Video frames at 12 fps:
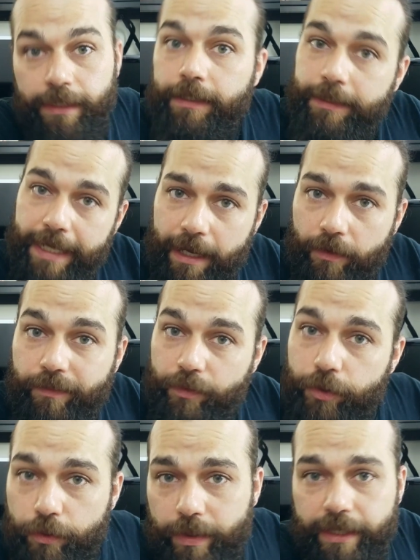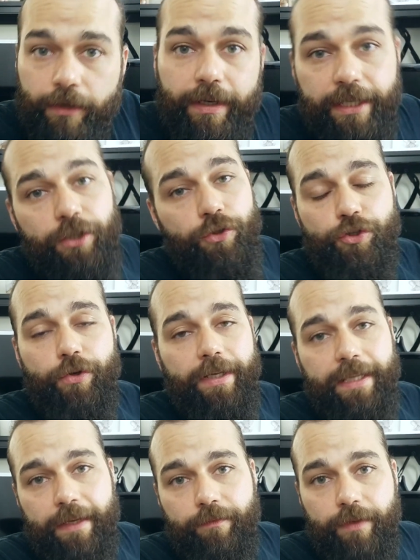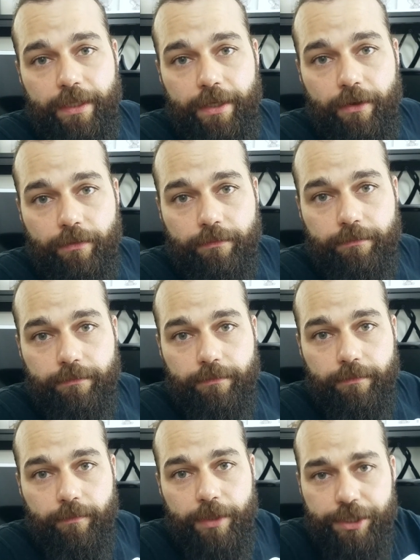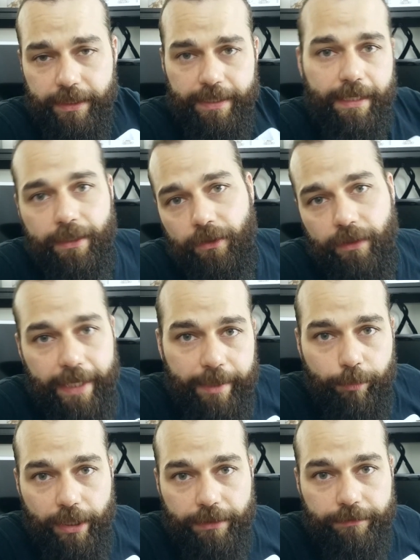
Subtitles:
Now, if you're new here and you enjoyed that video, why don't you hit that little like button?